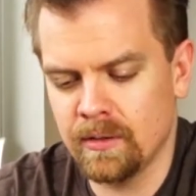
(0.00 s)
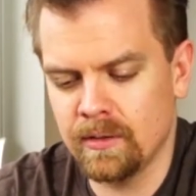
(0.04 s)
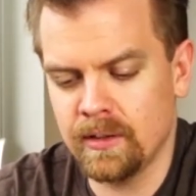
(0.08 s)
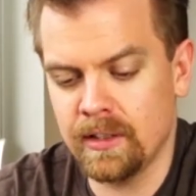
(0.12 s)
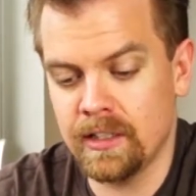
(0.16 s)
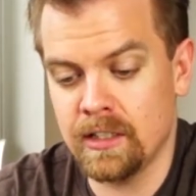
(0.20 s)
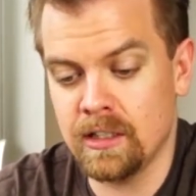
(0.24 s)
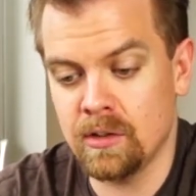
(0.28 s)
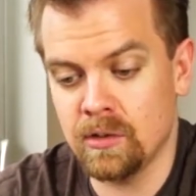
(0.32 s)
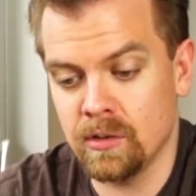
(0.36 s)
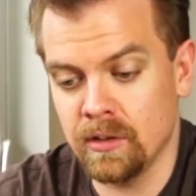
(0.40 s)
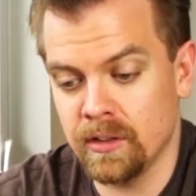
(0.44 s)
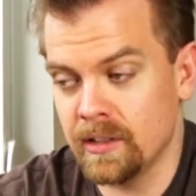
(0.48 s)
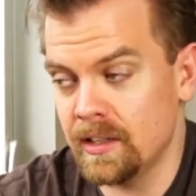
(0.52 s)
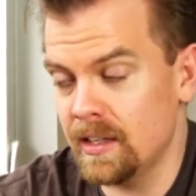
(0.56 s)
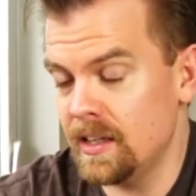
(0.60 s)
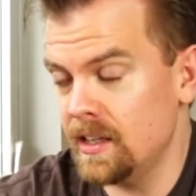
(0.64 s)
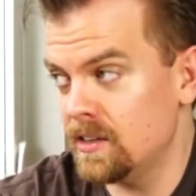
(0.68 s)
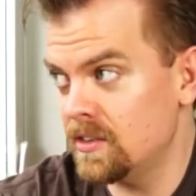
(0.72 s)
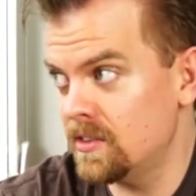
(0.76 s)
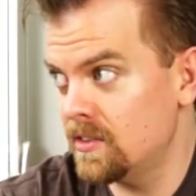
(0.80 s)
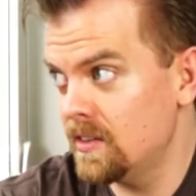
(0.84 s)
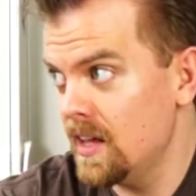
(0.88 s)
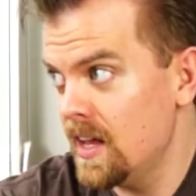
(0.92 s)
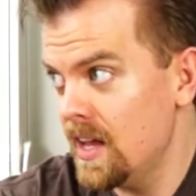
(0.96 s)
Like
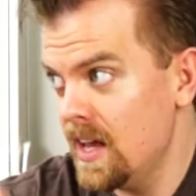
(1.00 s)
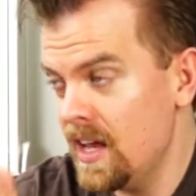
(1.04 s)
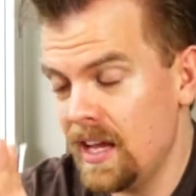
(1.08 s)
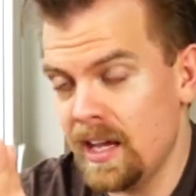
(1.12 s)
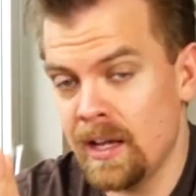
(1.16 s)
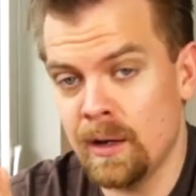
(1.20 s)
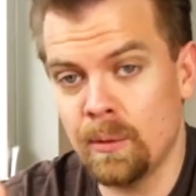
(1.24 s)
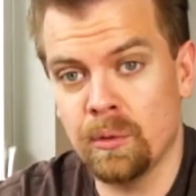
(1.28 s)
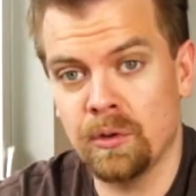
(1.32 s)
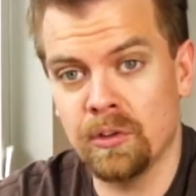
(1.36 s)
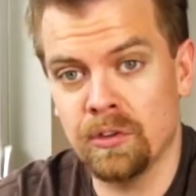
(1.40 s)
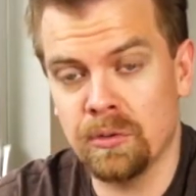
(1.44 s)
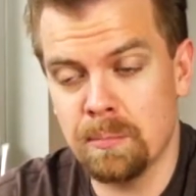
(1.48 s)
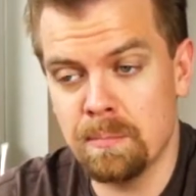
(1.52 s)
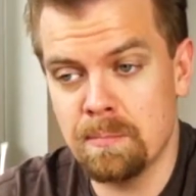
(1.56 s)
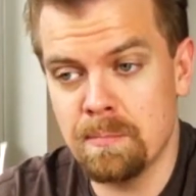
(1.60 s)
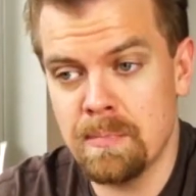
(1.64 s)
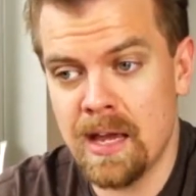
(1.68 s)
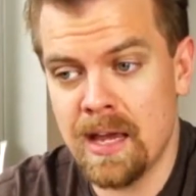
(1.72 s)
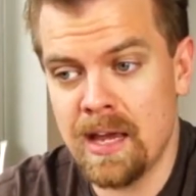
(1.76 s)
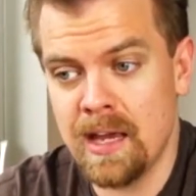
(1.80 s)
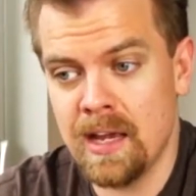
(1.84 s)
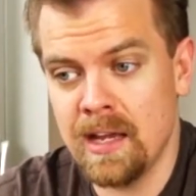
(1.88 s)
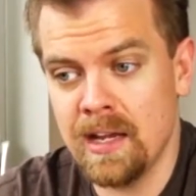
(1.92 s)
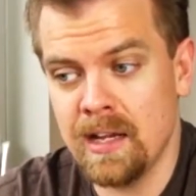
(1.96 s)
it was
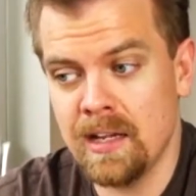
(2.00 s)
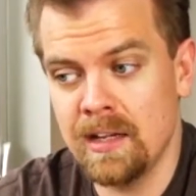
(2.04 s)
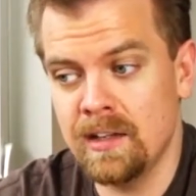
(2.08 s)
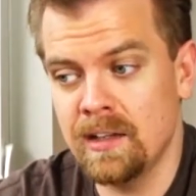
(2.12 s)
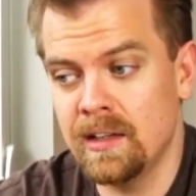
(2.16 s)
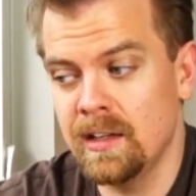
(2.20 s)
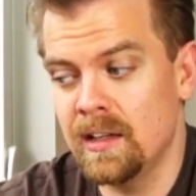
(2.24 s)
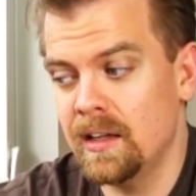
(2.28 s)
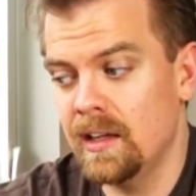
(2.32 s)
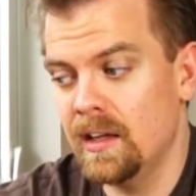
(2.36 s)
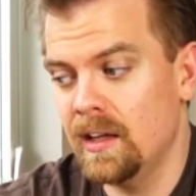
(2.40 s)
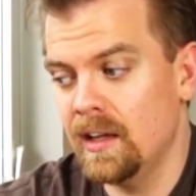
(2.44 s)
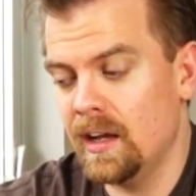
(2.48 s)
made